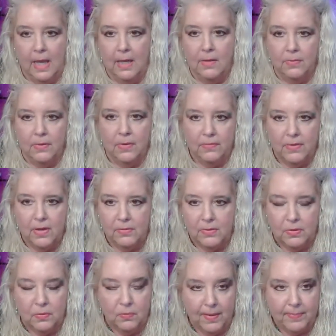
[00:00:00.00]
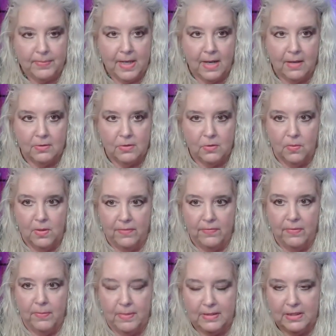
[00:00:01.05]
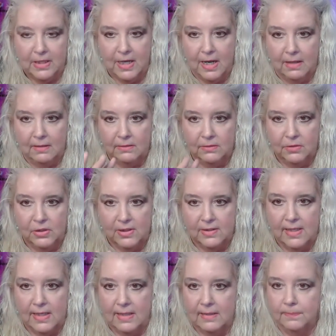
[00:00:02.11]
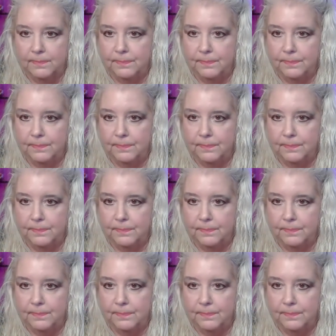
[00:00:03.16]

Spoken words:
I don't know if y'all do reptiles or whatever, but yeah, just saying.